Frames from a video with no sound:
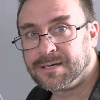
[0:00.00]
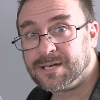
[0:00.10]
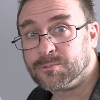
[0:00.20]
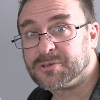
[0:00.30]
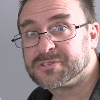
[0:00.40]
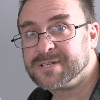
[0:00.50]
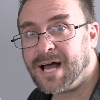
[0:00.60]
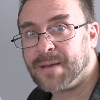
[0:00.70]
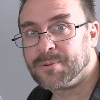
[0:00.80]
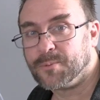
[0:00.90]
It will
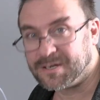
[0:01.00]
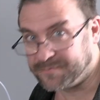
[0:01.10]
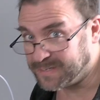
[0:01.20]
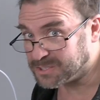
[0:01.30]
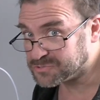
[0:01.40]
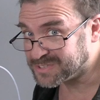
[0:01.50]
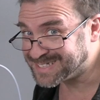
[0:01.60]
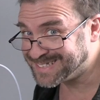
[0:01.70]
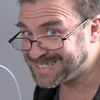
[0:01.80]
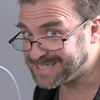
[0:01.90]
stop when it feels
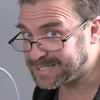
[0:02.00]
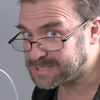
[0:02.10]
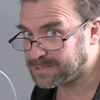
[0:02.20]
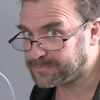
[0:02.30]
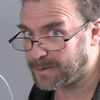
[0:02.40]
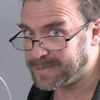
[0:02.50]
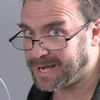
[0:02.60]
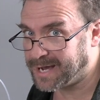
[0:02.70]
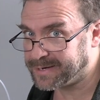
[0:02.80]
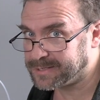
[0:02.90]
resistance from the
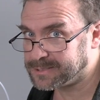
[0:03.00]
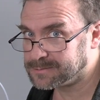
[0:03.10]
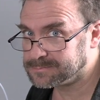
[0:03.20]
hot end.